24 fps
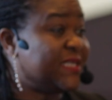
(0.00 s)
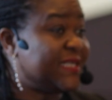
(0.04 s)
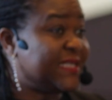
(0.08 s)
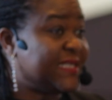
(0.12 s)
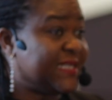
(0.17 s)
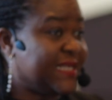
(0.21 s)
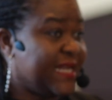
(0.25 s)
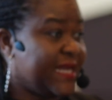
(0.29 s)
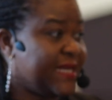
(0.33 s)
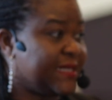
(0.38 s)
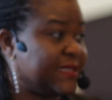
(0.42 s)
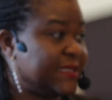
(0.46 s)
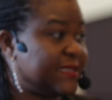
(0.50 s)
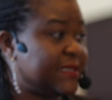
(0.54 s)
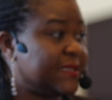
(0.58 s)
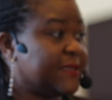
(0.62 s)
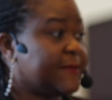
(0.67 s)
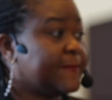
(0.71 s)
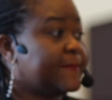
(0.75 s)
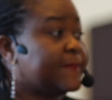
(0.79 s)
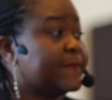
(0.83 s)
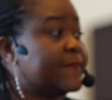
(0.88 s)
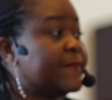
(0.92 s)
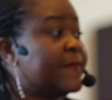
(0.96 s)
the
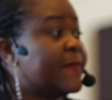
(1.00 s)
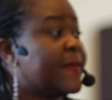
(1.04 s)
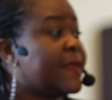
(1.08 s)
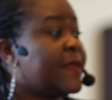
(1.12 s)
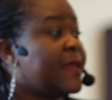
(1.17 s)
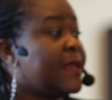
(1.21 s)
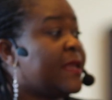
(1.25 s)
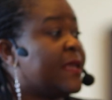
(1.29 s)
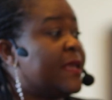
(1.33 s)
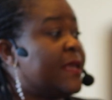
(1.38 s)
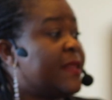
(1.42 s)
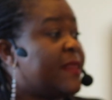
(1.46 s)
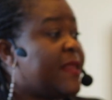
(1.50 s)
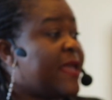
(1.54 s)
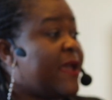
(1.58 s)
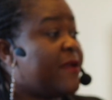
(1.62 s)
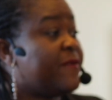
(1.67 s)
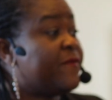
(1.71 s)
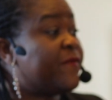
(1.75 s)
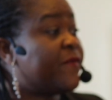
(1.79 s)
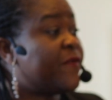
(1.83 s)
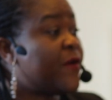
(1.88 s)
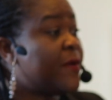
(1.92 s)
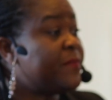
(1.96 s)
states.
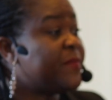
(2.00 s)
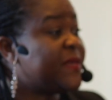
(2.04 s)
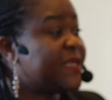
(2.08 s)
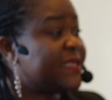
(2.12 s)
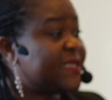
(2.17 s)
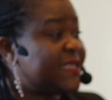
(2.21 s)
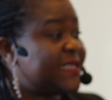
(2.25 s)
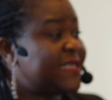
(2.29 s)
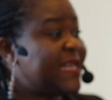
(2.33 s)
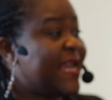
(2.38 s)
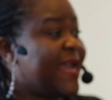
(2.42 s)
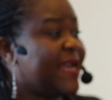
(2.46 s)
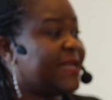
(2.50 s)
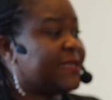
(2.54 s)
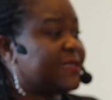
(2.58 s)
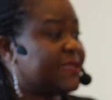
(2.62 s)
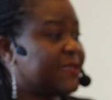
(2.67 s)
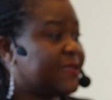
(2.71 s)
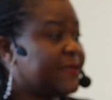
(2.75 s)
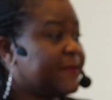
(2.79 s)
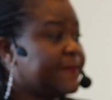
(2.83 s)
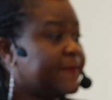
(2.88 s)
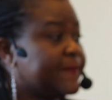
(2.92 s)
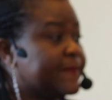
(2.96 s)
Then from the state,
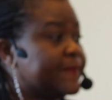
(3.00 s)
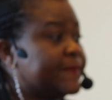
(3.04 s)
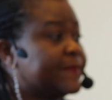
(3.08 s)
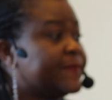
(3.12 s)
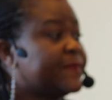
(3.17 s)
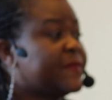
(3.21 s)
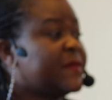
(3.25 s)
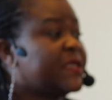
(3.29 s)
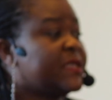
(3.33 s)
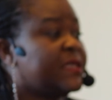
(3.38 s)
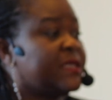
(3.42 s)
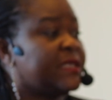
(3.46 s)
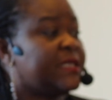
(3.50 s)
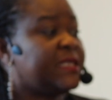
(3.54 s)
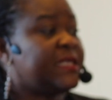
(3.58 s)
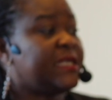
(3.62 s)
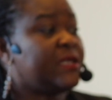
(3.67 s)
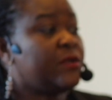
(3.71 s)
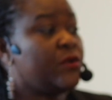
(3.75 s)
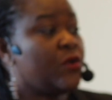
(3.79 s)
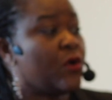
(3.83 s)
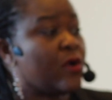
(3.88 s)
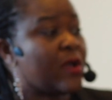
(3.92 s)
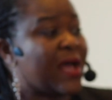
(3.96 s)

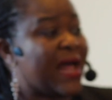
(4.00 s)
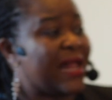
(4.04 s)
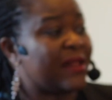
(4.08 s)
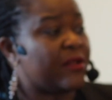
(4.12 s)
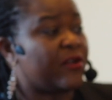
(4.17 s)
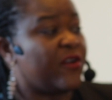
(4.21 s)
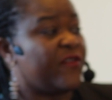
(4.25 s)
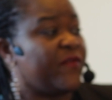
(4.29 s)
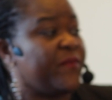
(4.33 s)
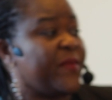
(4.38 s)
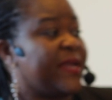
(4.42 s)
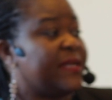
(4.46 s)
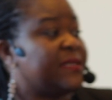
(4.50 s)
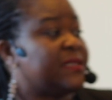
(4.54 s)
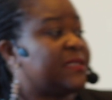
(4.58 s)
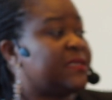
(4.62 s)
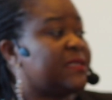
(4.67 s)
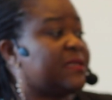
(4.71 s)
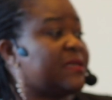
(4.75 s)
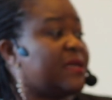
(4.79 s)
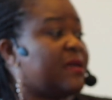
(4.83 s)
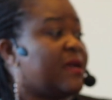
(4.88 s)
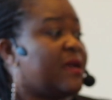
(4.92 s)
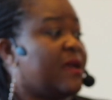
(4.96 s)
the local government
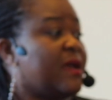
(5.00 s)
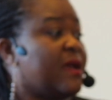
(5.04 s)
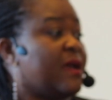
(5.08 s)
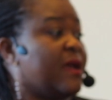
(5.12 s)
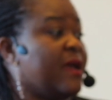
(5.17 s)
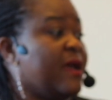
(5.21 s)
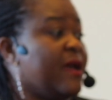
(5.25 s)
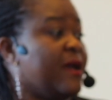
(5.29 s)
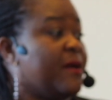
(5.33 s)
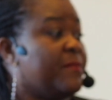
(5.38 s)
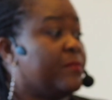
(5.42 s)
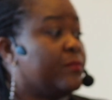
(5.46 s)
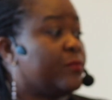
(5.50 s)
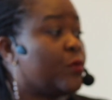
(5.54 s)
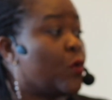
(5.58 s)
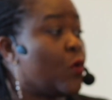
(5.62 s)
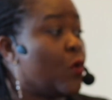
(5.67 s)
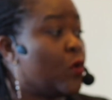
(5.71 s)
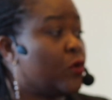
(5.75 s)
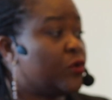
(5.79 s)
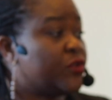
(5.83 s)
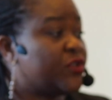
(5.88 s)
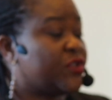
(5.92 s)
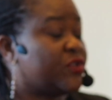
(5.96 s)

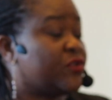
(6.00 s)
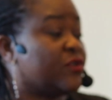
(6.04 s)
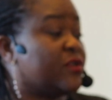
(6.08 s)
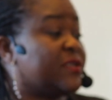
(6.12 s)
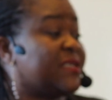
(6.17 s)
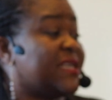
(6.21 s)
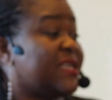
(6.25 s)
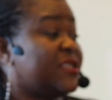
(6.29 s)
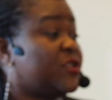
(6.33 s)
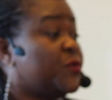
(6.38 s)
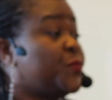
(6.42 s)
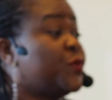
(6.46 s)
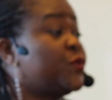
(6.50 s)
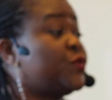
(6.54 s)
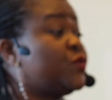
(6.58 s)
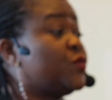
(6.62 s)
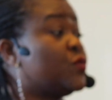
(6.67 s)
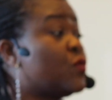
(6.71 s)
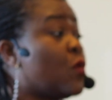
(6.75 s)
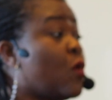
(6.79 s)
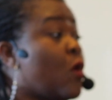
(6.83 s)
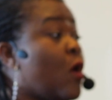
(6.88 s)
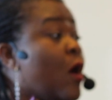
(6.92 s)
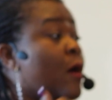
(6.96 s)
cold stores are supposed
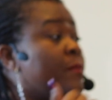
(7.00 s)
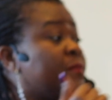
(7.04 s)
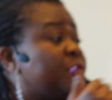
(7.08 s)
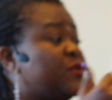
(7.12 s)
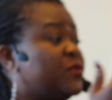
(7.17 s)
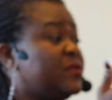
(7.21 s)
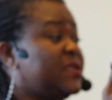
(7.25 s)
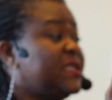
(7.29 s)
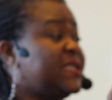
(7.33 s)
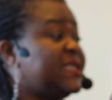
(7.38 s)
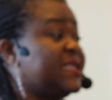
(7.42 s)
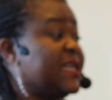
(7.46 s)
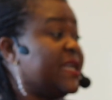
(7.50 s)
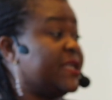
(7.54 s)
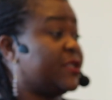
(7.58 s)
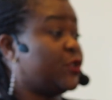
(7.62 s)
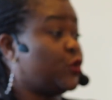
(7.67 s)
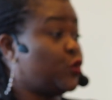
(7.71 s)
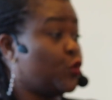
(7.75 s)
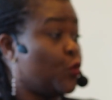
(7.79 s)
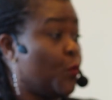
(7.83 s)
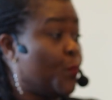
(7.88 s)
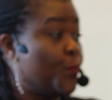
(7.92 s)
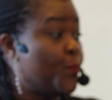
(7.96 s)
to come to the
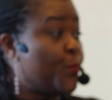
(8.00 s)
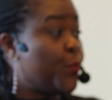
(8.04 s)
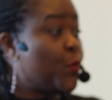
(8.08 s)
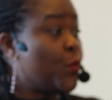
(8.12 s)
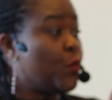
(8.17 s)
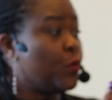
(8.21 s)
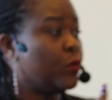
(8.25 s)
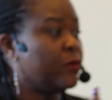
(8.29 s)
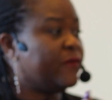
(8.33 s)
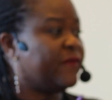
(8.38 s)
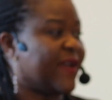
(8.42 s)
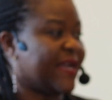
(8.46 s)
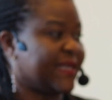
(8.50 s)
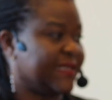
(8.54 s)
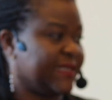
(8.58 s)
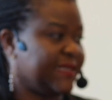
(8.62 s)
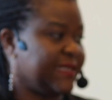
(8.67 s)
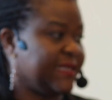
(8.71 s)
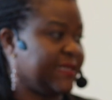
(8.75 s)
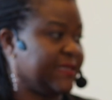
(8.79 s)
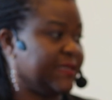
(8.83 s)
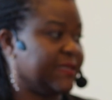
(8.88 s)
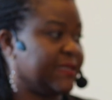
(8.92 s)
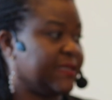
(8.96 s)
state to pool
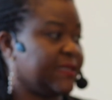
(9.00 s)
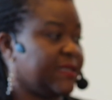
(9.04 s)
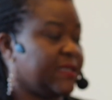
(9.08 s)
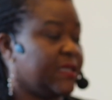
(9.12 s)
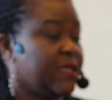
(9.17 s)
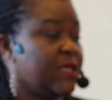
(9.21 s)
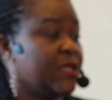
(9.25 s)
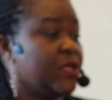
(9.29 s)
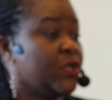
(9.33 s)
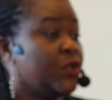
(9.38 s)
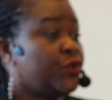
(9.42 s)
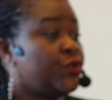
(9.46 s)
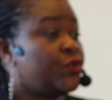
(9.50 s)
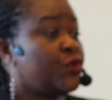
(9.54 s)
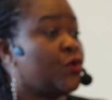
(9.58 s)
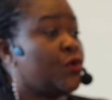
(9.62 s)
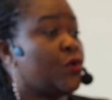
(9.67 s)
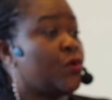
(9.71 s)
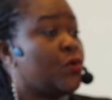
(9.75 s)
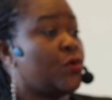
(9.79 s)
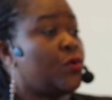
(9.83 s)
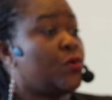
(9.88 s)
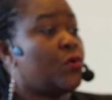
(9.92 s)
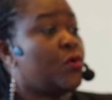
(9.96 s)
vaccines.
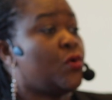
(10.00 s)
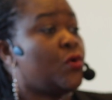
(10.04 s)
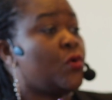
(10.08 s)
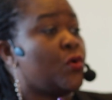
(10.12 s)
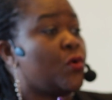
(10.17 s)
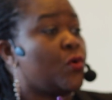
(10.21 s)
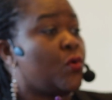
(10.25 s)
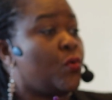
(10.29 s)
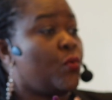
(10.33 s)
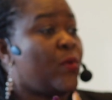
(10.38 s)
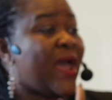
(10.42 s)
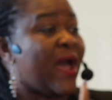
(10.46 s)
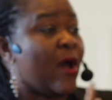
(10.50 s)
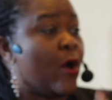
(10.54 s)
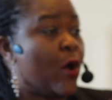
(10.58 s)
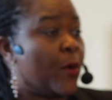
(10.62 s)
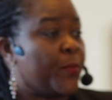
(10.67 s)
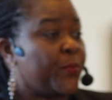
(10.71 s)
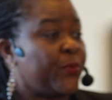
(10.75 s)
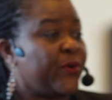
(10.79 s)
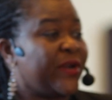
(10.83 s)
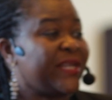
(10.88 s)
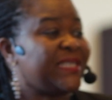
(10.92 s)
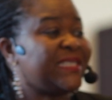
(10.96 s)
So we are
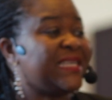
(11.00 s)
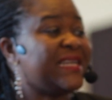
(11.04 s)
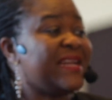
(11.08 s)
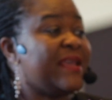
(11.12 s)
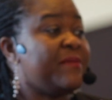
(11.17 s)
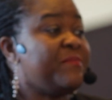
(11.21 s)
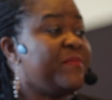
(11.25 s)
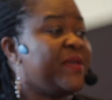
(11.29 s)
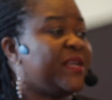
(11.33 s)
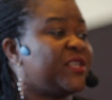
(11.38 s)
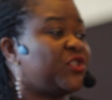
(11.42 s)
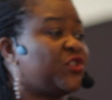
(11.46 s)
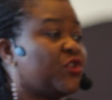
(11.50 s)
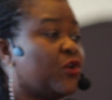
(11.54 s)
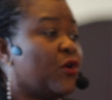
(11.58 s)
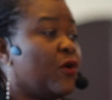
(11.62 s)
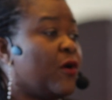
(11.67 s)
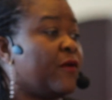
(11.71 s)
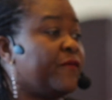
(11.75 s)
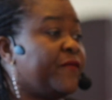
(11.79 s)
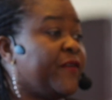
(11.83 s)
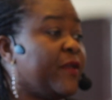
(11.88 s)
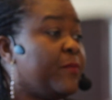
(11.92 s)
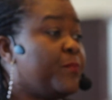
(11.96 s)
operating a mixture
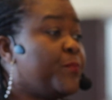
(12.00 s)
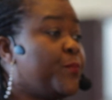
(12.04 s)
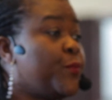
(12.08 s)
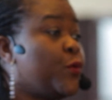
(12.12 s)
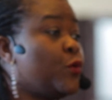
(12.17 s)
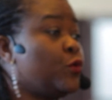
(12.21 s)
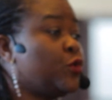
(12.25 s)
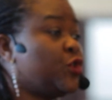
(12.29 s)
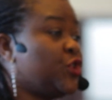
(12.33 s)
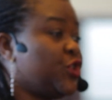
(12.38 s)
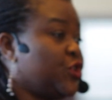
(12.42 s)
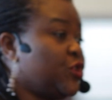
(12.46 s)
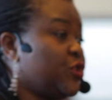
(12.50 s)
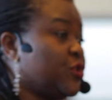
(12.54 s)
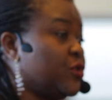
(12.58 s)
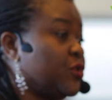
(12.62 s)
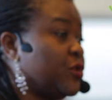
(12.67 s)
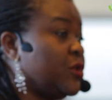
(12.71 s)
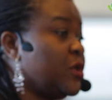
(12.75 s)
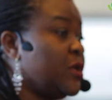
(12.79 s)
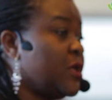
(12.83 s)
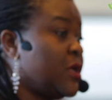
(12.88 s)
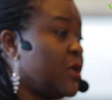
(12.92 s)
of a push